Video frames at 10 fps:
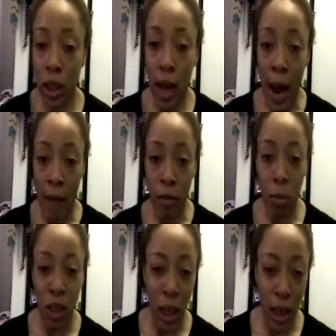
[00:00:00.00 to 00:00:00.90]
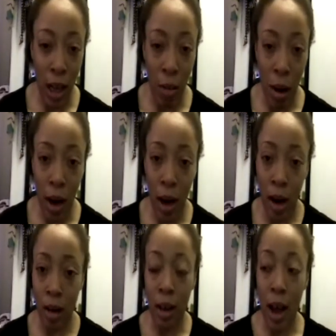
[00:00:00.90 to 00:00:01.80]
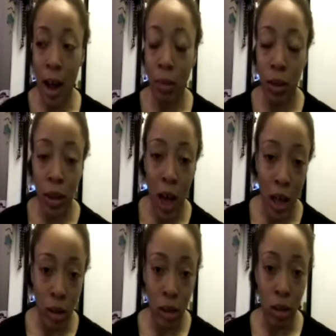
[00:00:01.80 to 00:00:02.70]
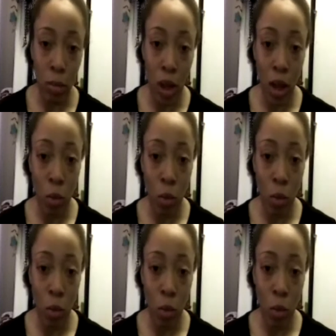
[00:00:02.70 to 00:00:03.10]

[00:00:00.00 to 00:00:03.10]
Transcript: and I haven't put anything in my hair yet besides me